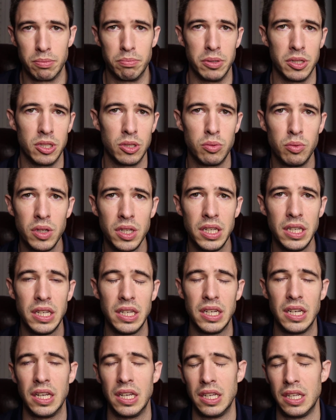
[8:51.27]

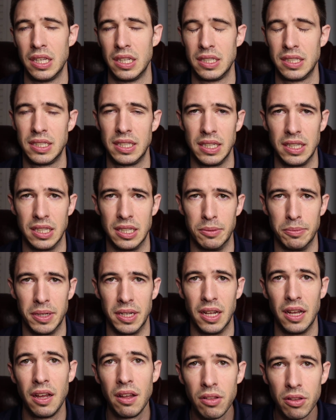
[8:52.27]
between Tandem
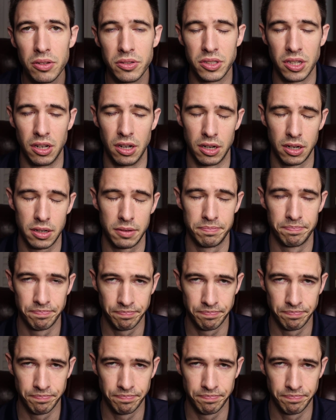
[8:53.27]
and HelloTalk?